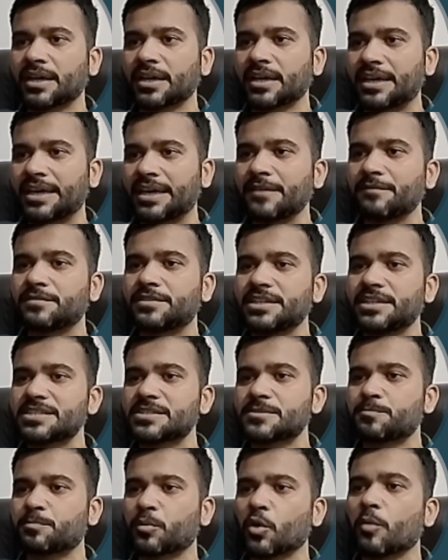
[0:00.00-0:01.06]
give this
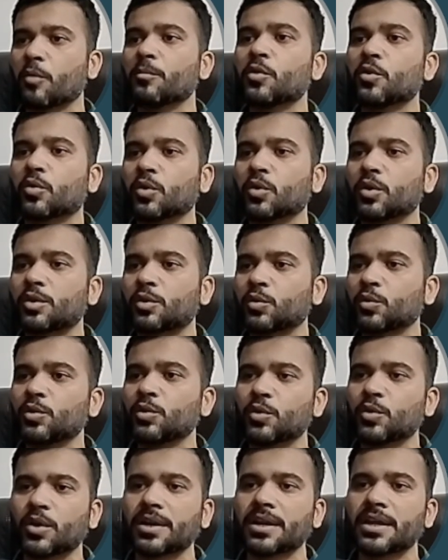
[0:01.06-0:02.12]
promo code to
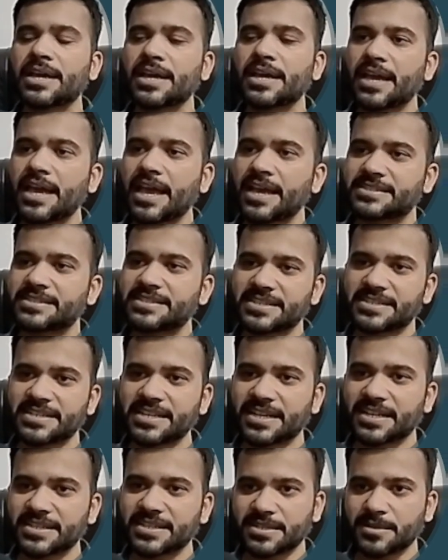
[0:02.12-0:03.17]
your existing
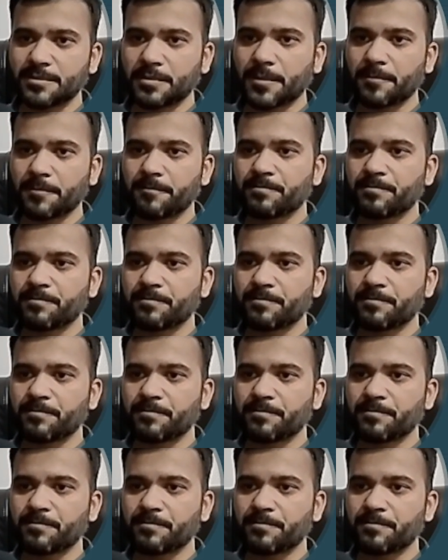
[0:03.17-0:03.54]
customer.